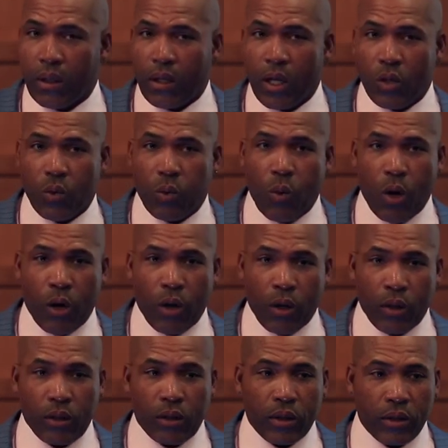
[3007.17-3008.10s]
There's
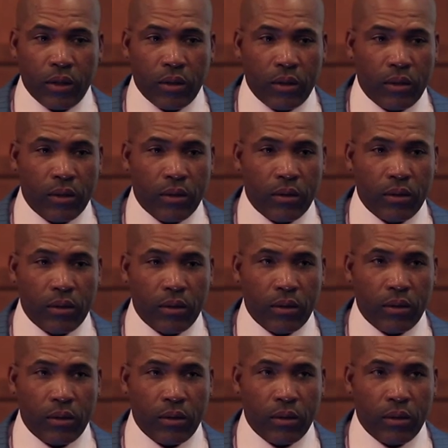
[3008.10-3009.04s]
words
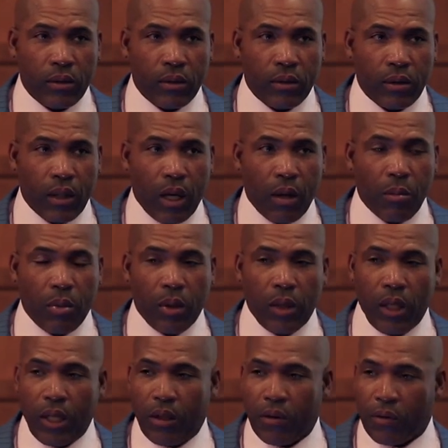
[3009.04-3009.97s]
and
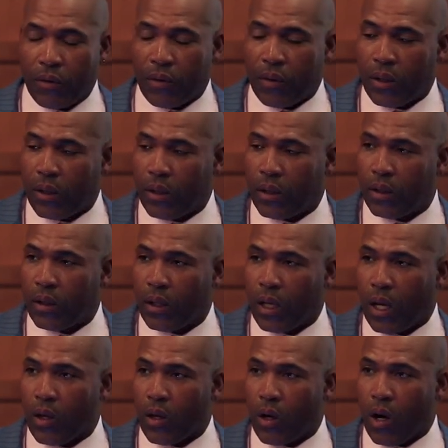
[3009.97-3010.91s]
belief
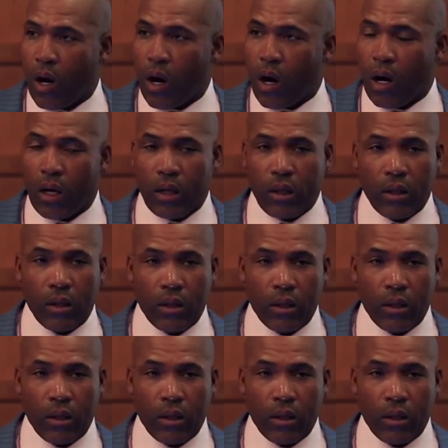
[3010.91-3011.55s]
in your heart.